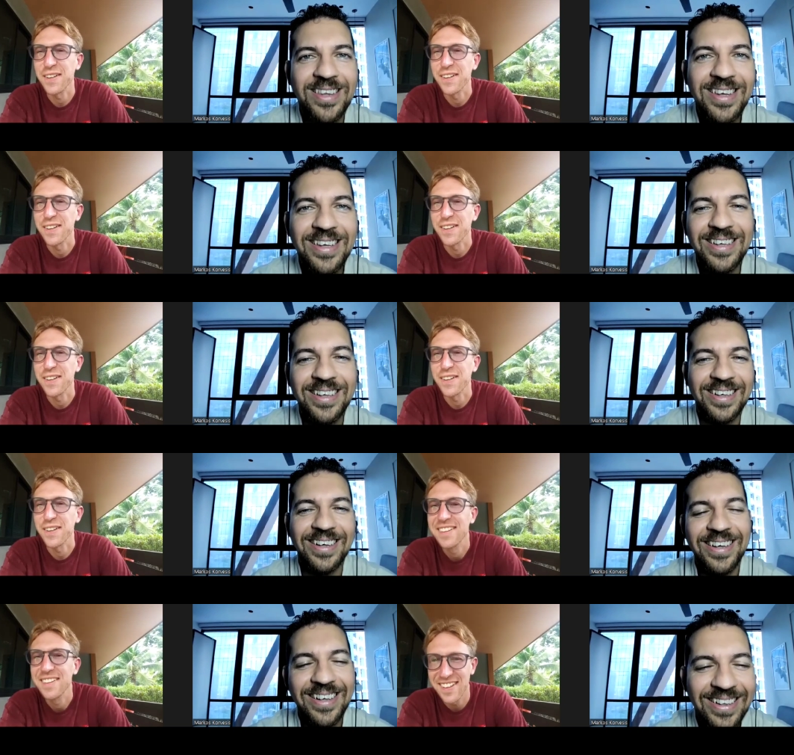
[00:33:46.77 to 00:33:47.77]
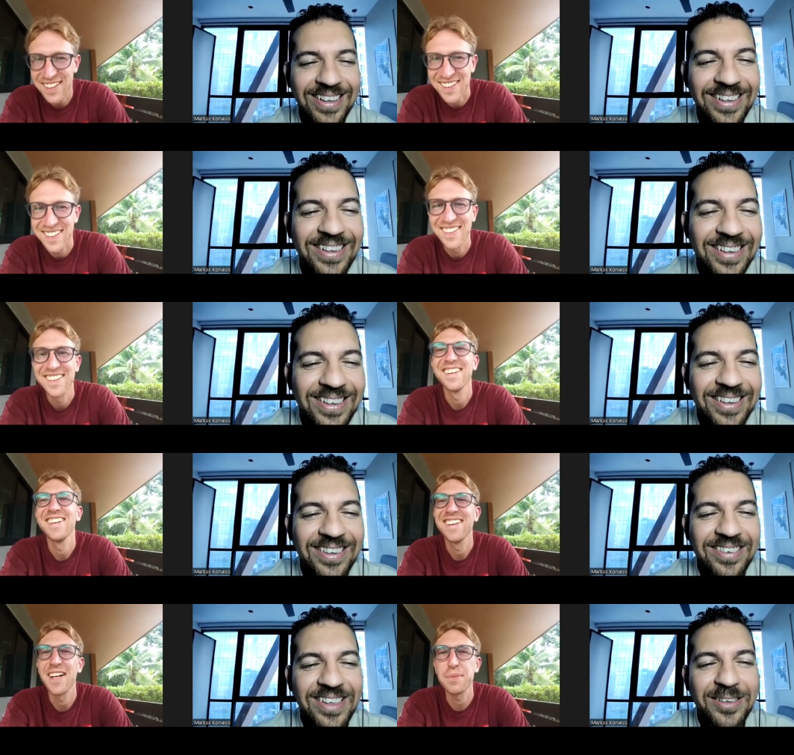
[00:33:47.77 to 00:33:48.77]
Speaker 1: that. yeah,
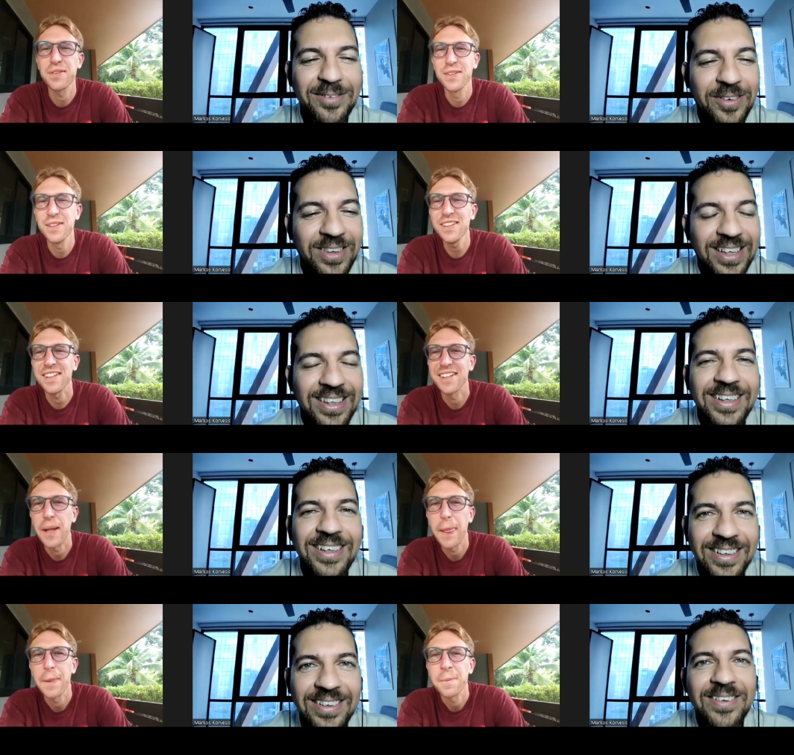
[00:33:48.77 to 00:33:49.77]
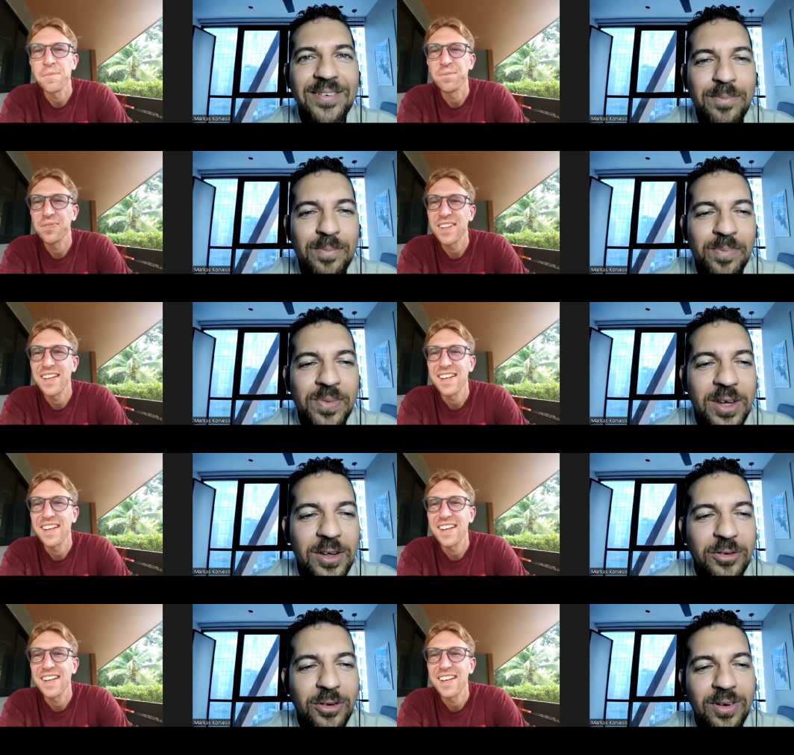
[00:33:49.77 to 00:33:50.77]
thank absolutely.
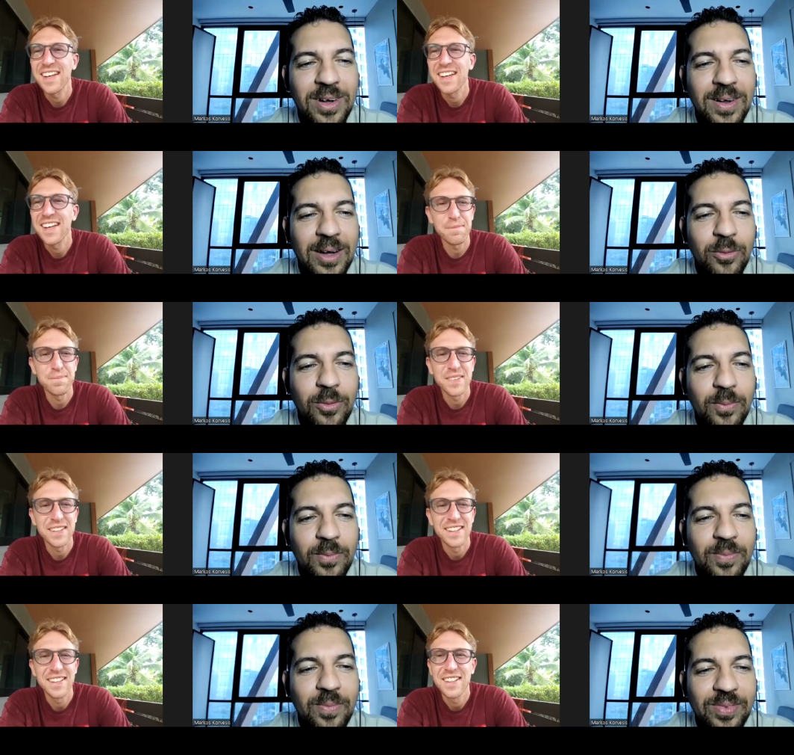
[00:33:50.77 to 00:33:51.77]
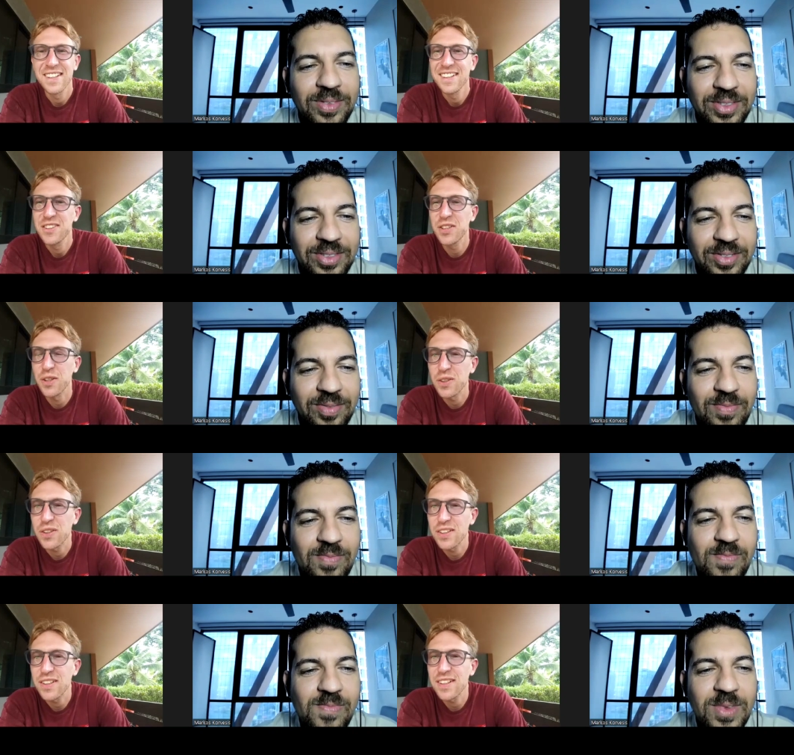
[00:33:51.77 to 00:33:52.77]
So and um,
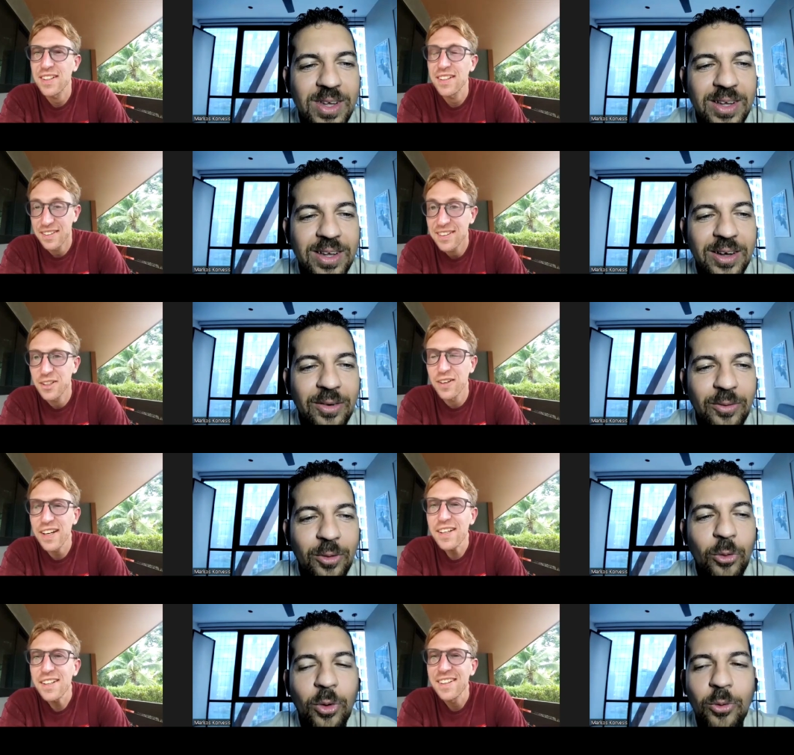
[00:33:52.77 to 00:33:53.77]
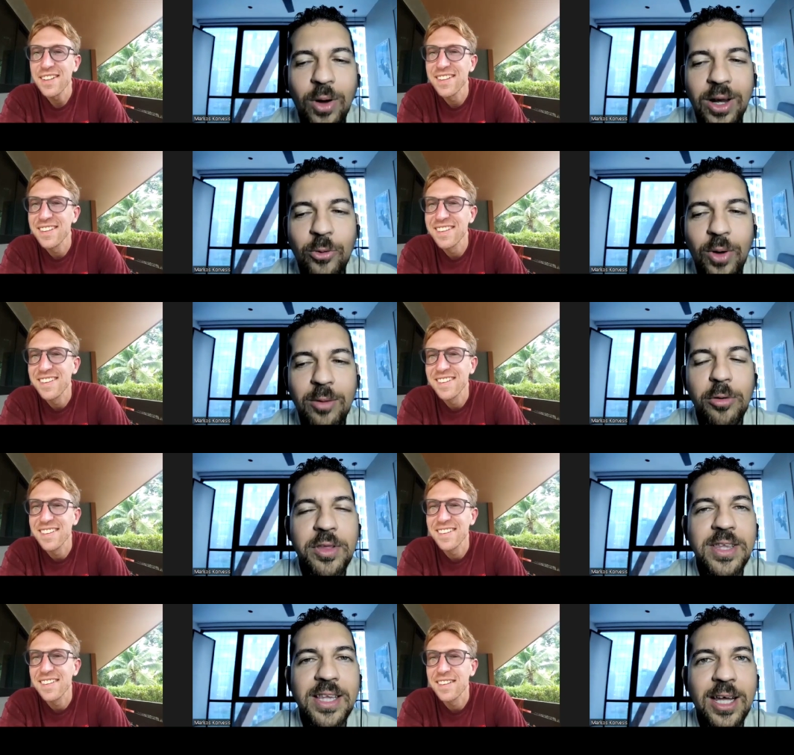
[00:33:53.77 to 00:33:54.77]
so go ahead. One, one more
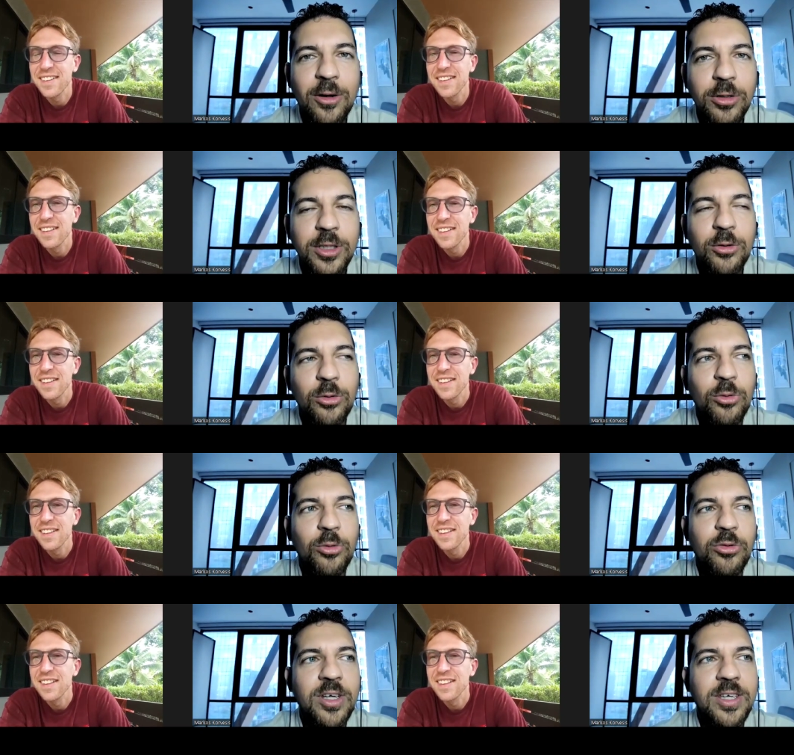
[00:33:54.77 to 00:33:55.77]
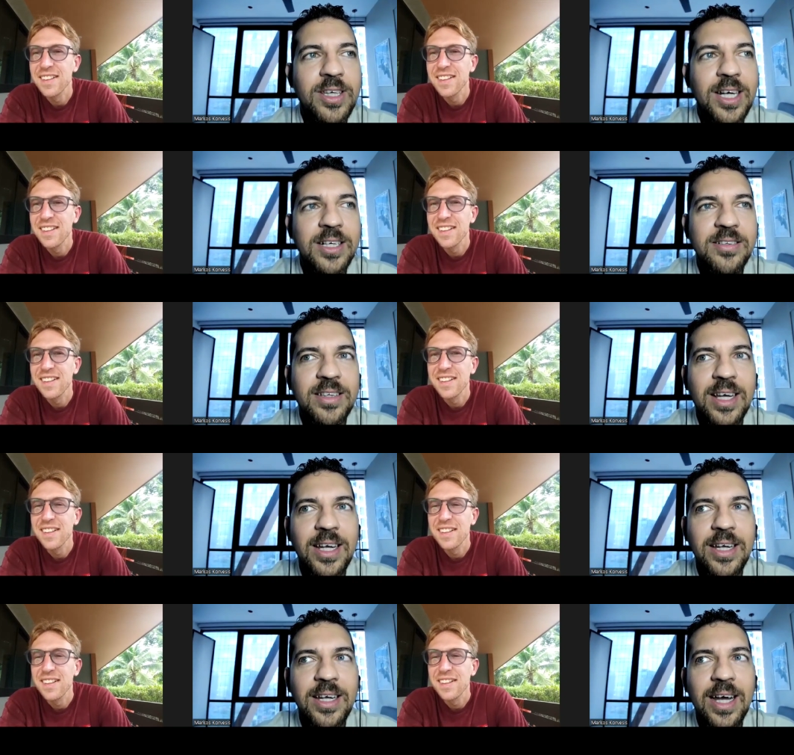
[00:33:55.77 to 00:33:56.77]
thing that I wanted to say here is that
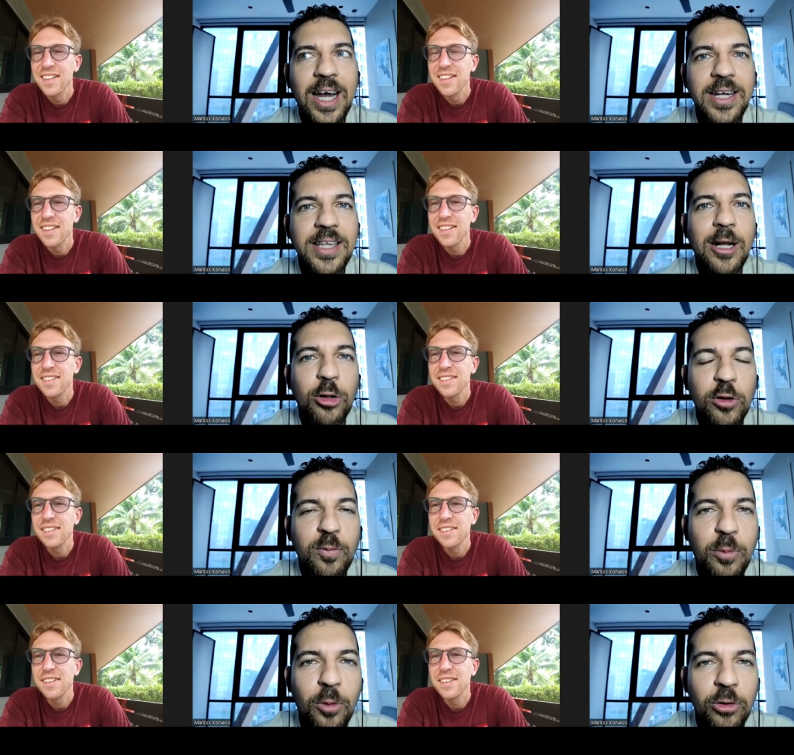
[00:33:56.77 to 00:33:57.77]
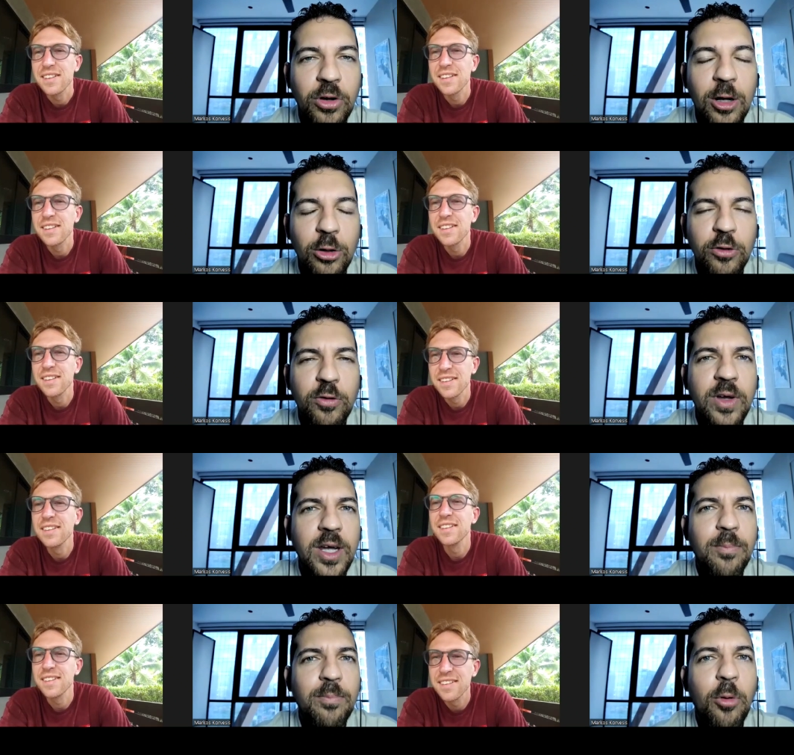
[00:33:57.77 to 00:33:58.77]
I, I read a lot of a lot of
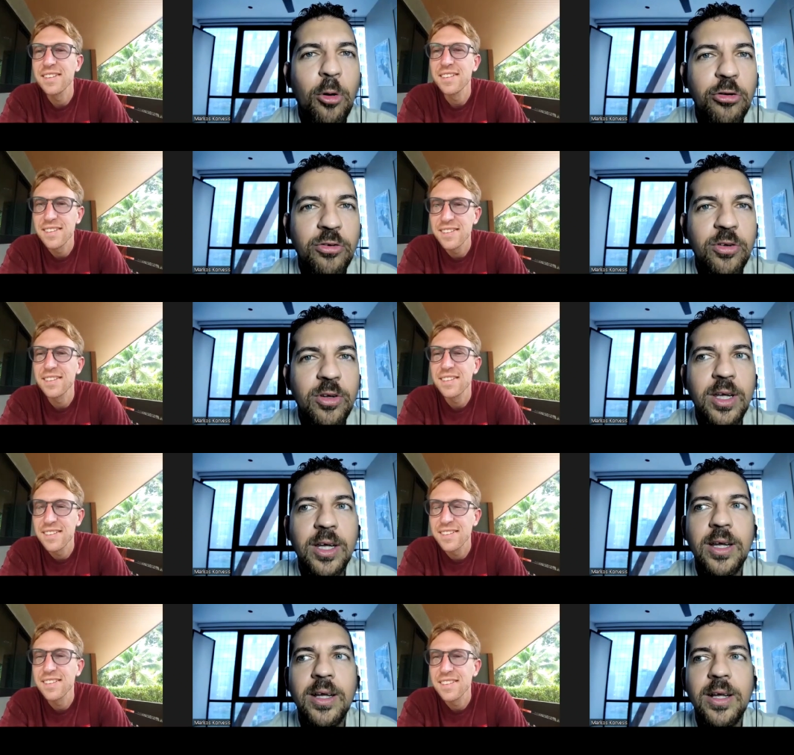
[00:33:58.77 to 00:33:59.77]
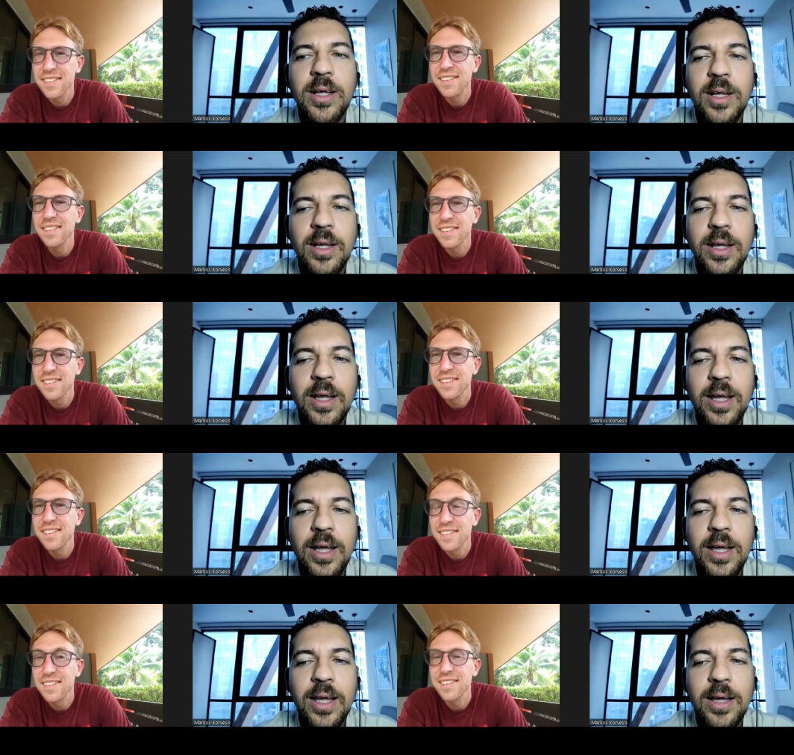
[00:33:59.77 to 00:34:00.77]
uh, posts uh,
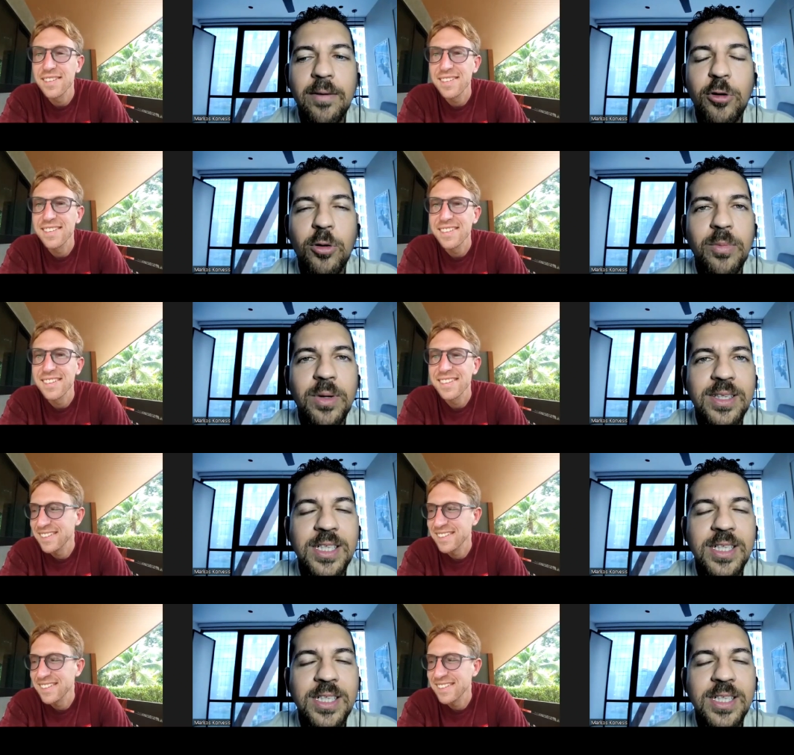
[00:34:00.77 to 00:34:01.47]
uh, from uh,